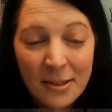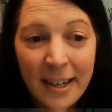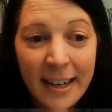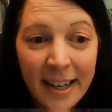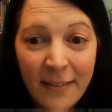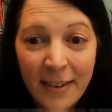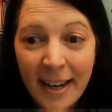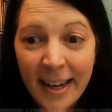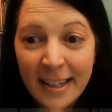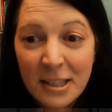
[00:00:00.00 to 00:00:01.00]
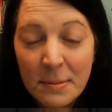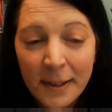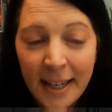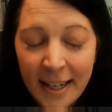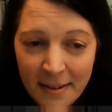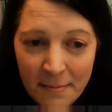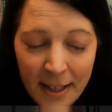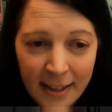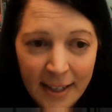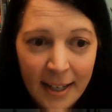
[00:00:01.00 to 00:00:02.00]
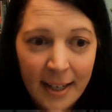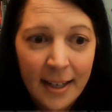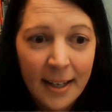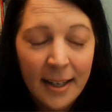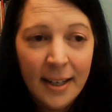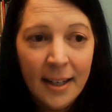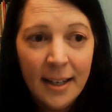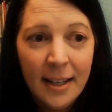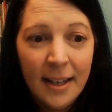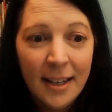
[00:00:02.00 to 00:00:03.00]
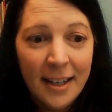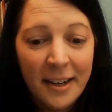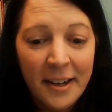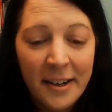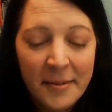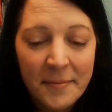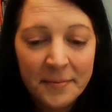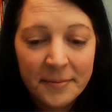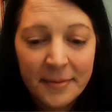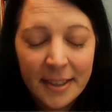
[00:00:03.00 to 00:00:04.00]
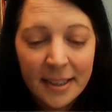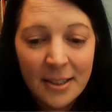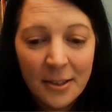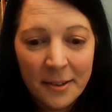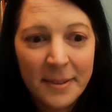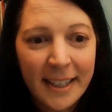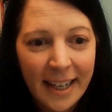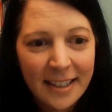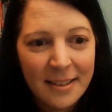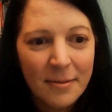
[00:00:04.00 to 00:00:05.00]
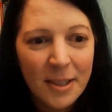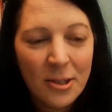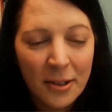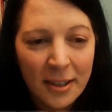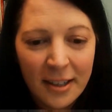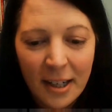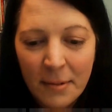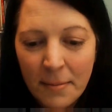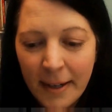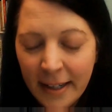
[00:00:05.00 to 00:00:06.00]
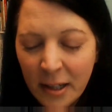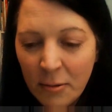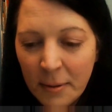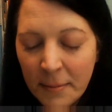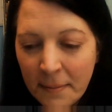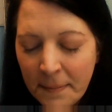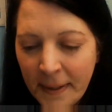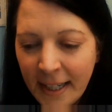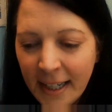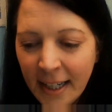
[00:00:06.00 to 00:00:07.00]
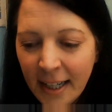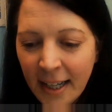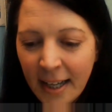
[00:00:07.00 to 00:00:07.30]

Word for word: So now I have a nine inch plate in my leg. Um, so I'm like, I, we joke and call me Bionic Woman, but